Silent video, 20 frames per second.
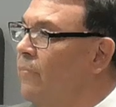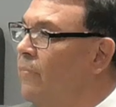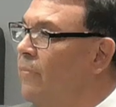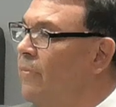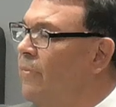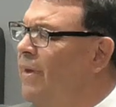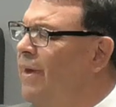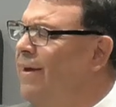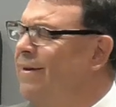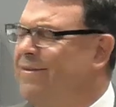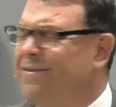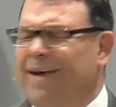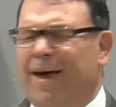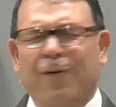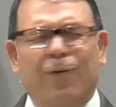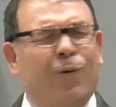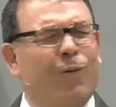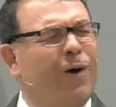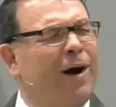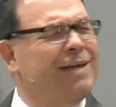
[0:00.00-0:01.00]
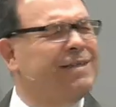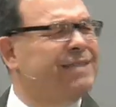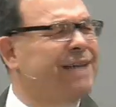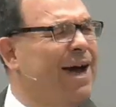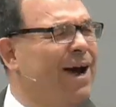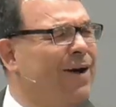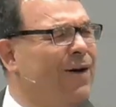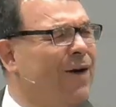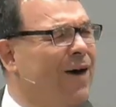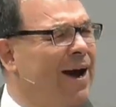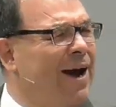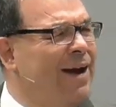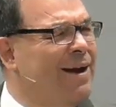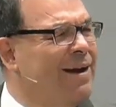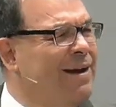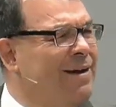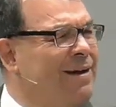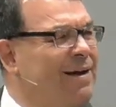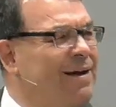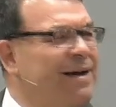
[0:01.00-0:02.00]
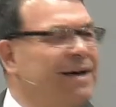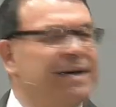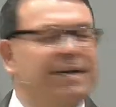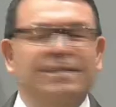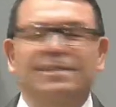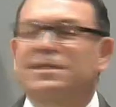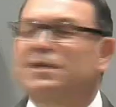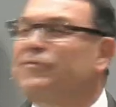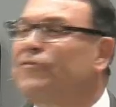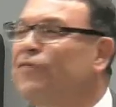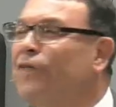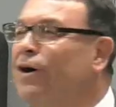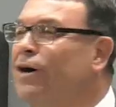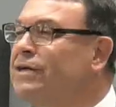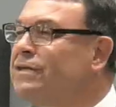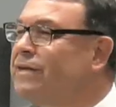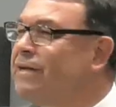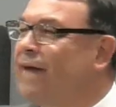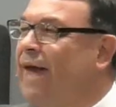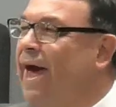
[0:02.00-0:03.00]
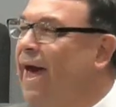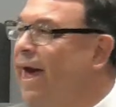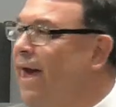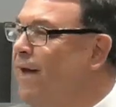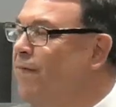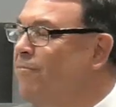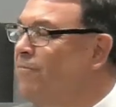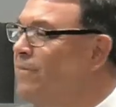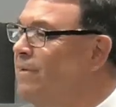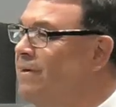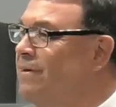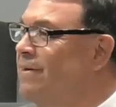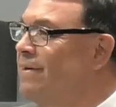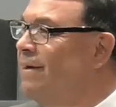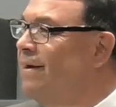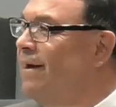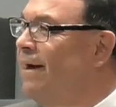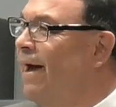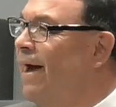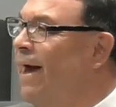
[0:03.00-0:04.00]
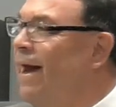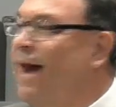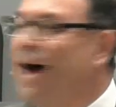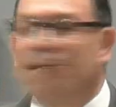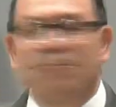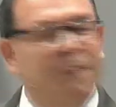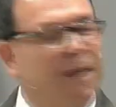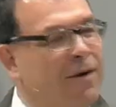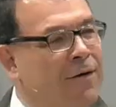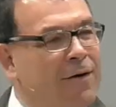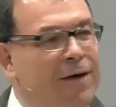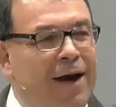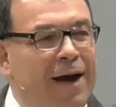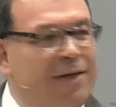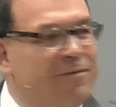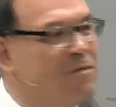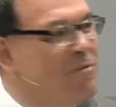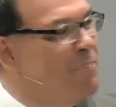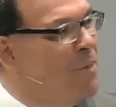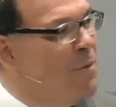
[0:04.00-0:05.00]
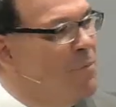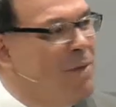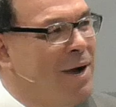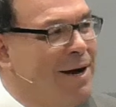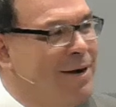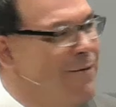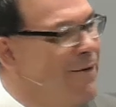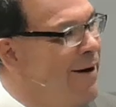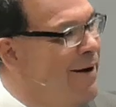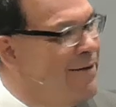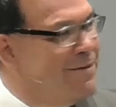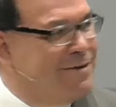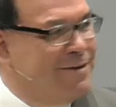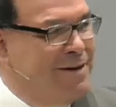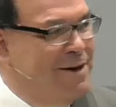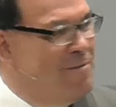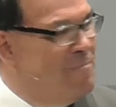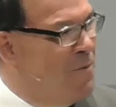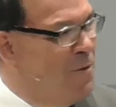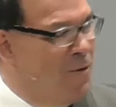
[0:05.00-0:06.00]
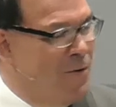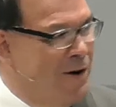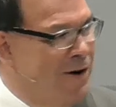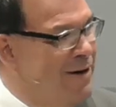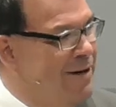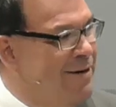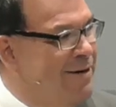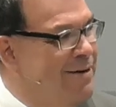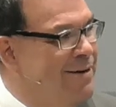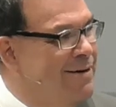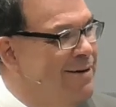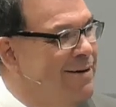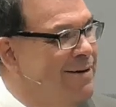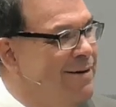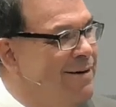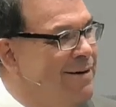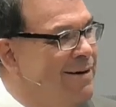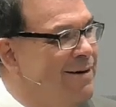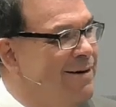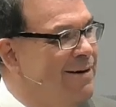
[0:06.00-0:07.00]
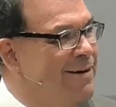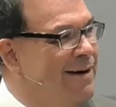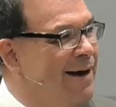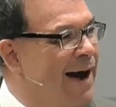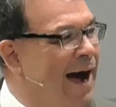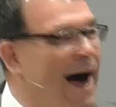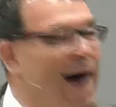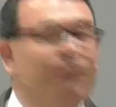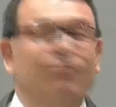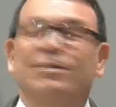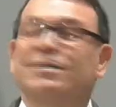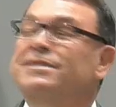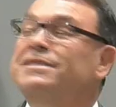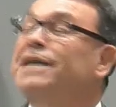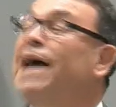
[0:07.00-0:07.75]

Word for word: you say, well, why is that great? Because the frost came and I'm not going to have to mow my grass anymore. I was